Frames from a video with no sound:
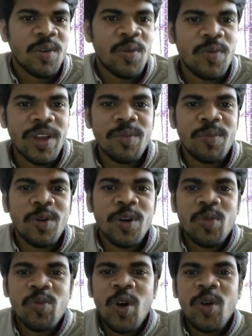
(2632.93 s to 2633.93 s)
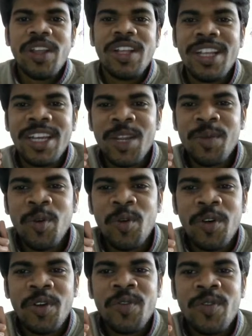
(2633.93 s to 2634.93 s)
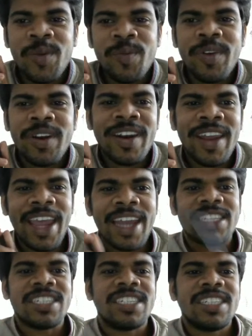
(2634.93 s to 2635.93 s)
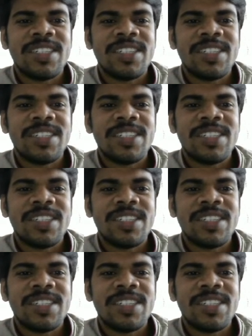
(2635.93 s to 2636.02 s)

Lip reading: When both ovaries are removed from rat,